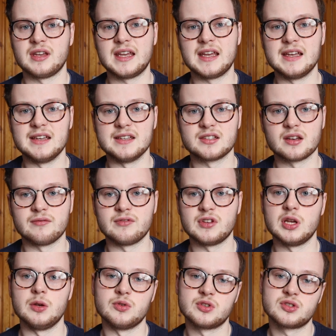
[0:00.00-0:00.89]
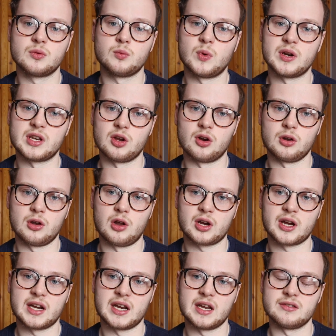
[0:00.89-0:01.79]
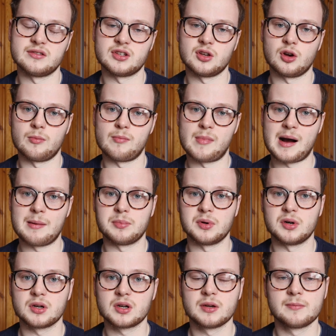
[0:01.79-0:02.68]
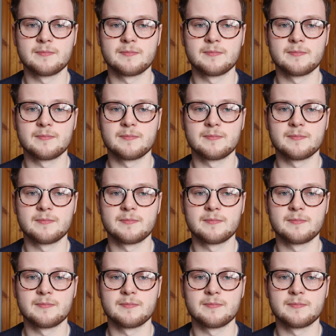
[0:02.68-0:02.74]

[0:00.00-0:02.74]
ease of use when you're logging into your MacBook.